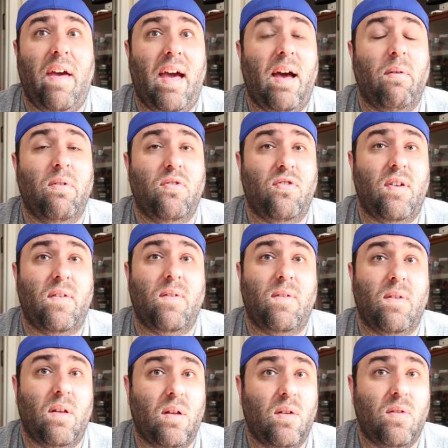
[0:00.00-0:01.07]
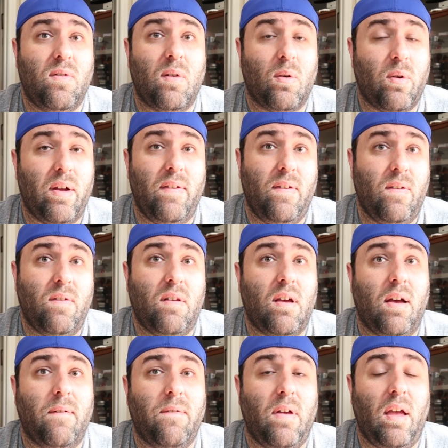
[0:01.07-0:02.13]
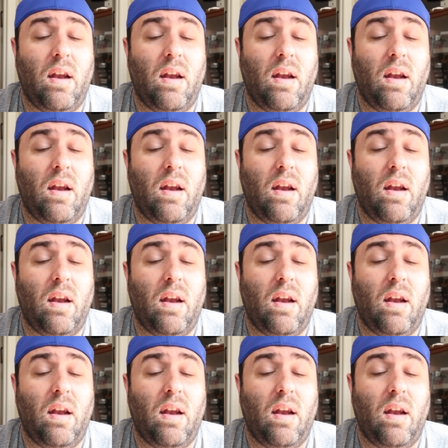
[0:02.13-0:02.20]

that was just some crazy stuff.